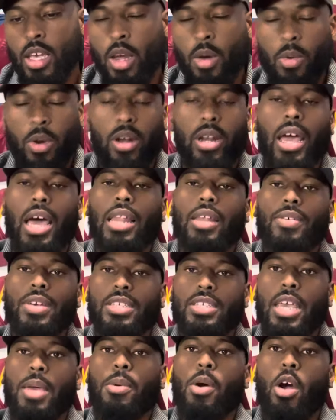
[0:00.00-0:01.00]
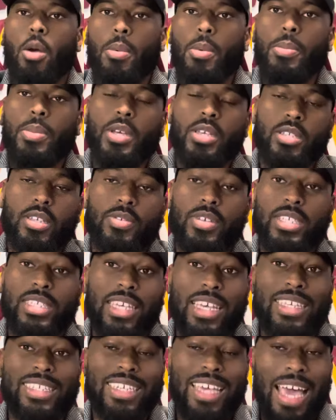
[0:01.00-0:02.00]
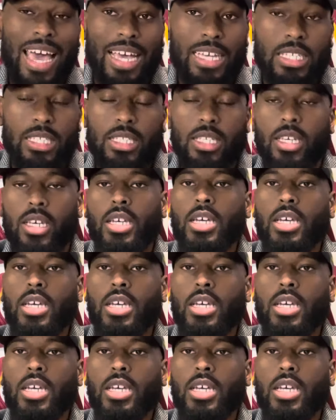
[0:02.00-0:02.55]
we're going to elevate Sam Hartman, because if he says yes,